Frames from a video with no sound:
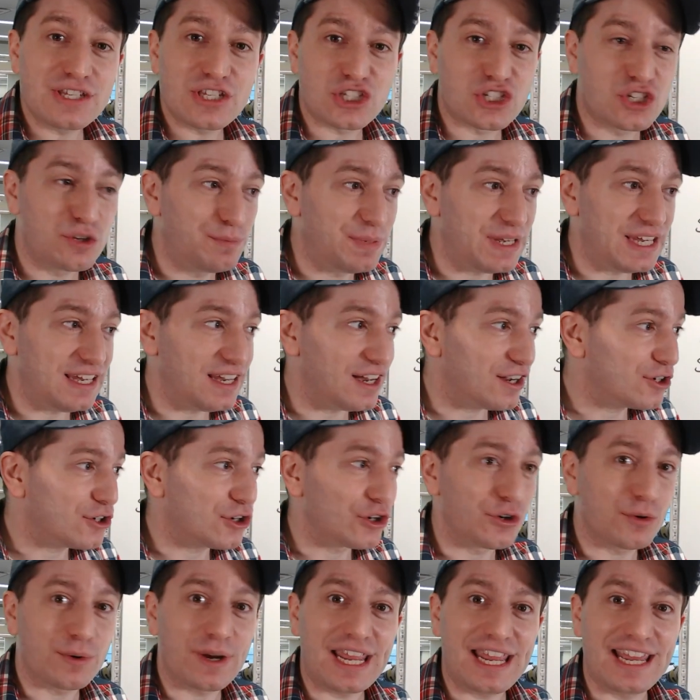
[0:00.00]
to be a
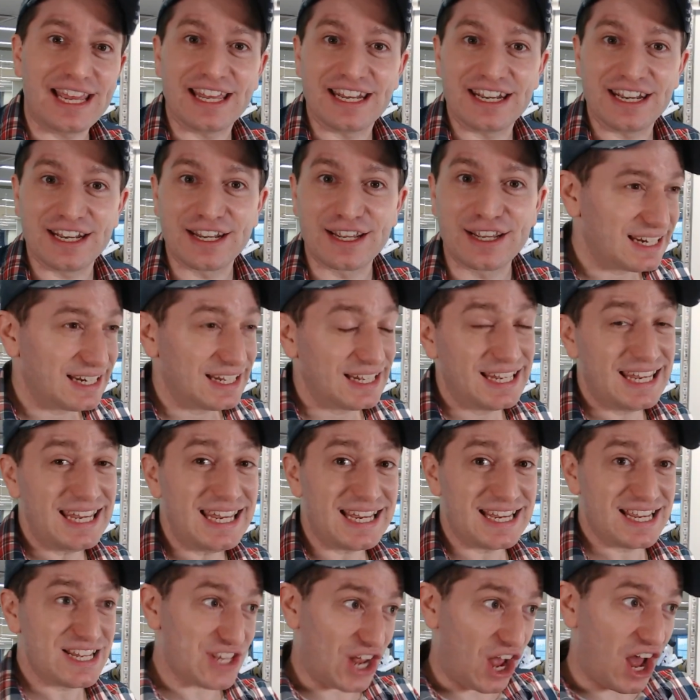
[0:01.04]
Korean. He
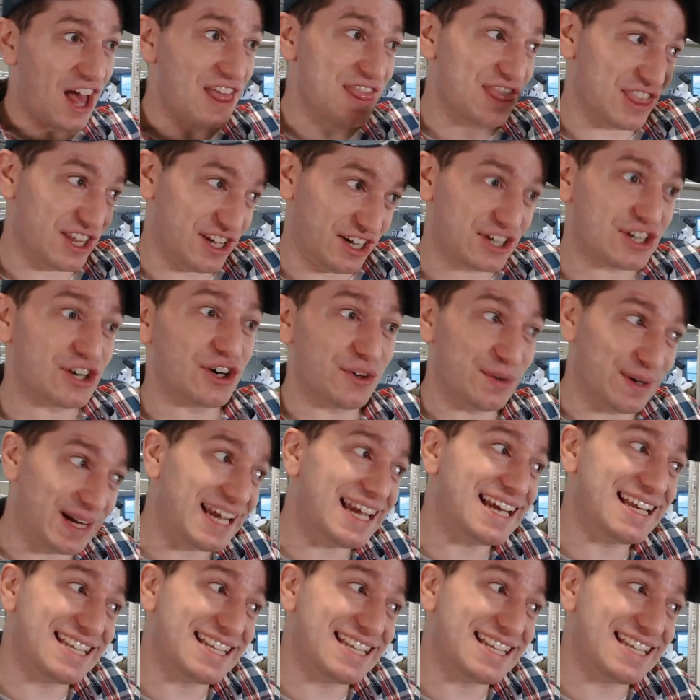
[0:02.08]
is on the Korean